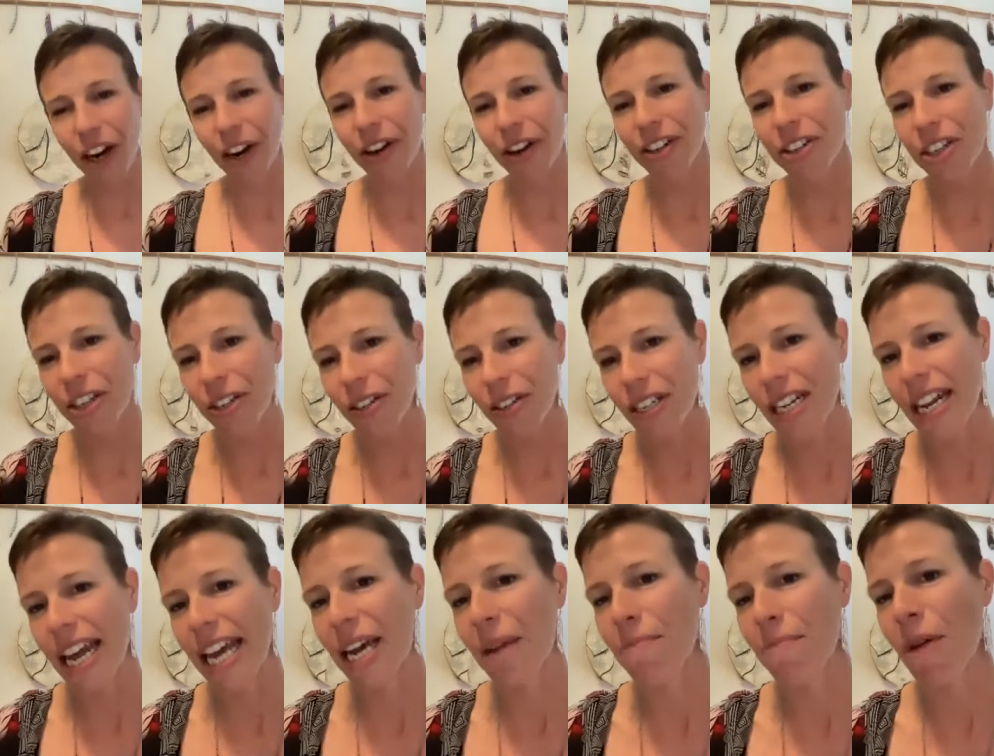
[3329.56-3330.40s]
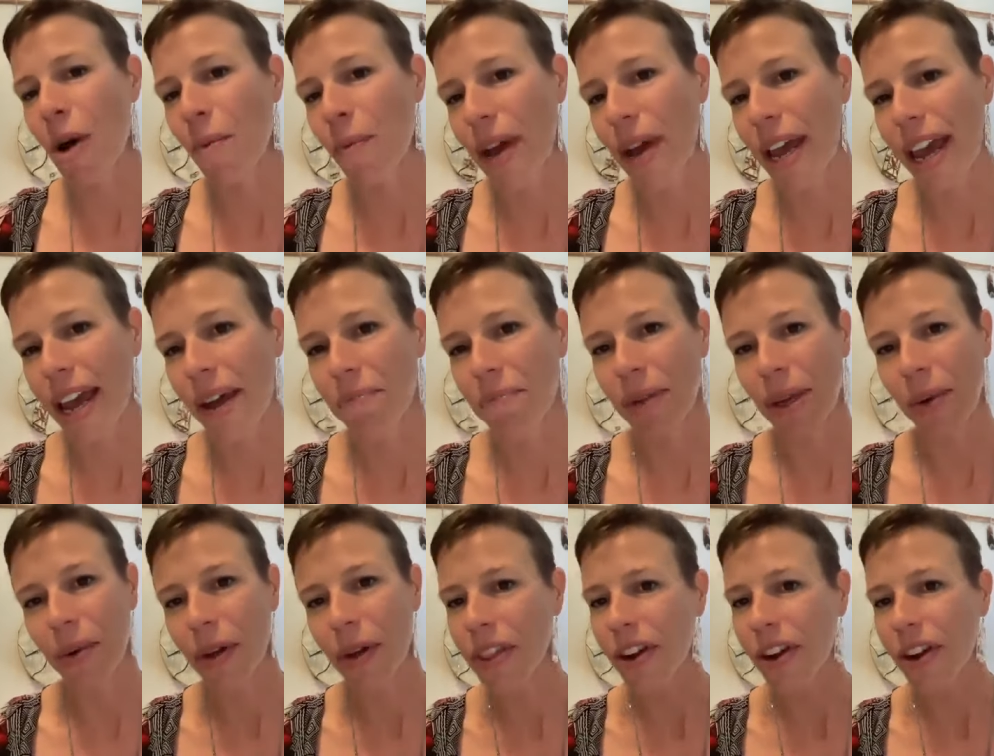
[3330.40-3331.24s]
Encourage you to take a moment and
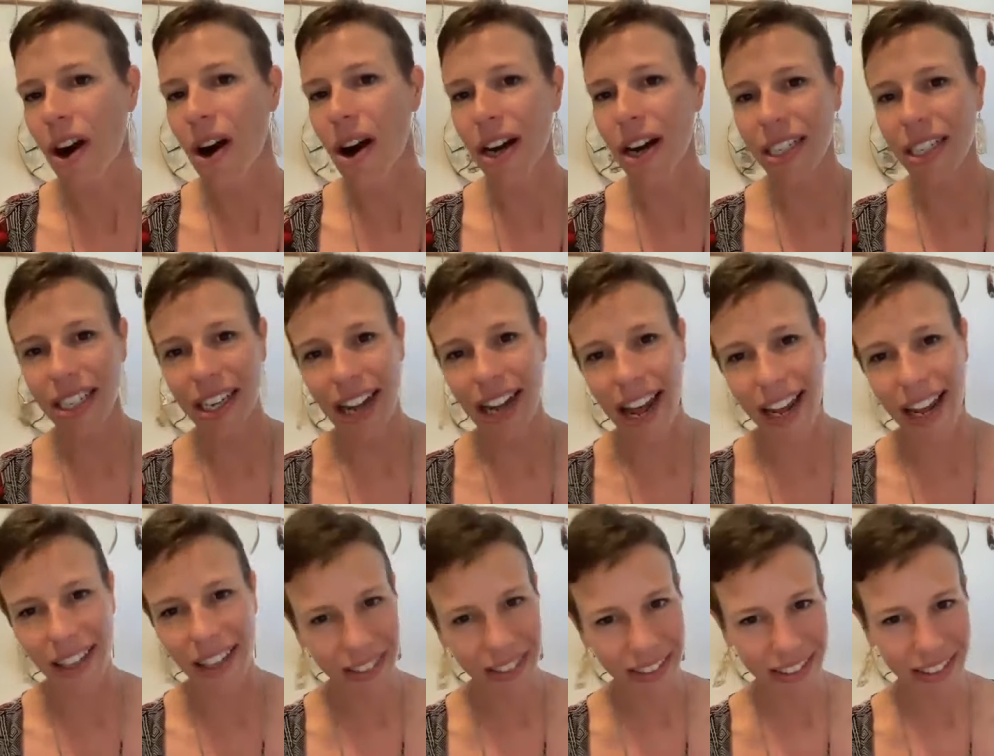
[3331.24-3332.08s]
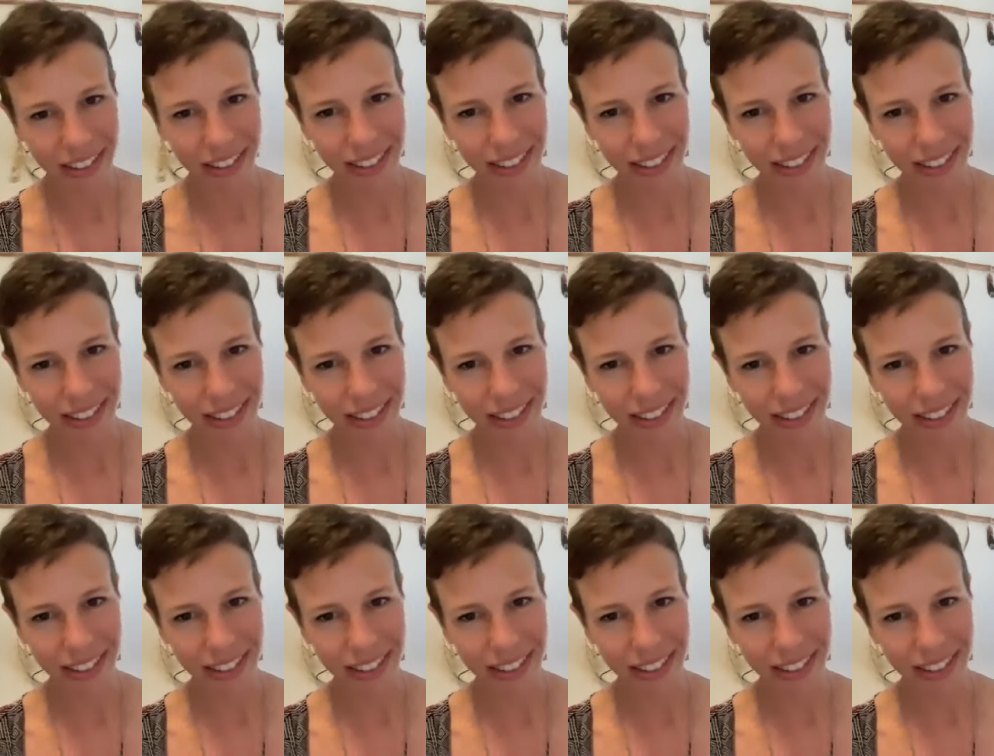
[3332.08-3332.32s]
be with your heart today